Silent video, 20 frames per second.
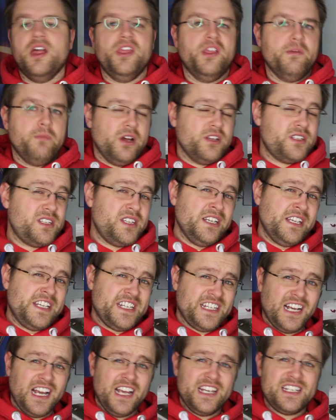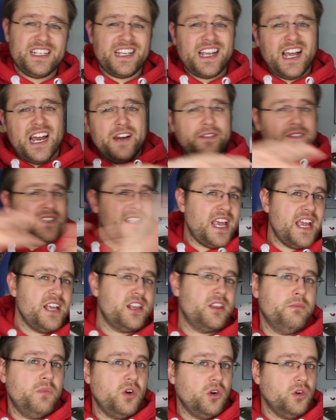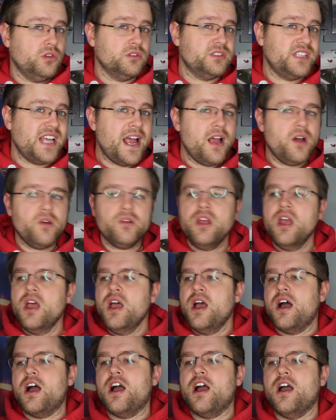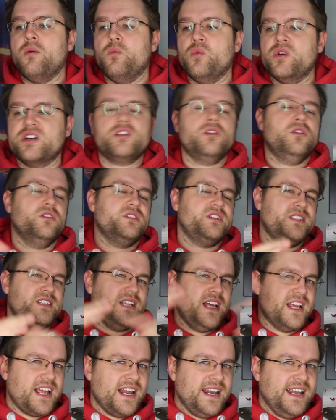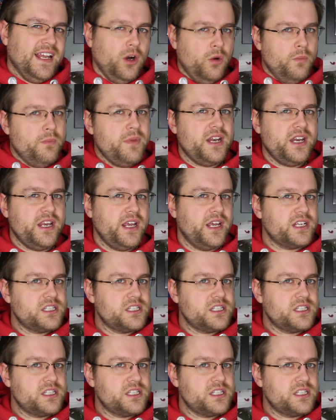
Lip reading: and the monster decides to kind of take them all down, which causes like a little mini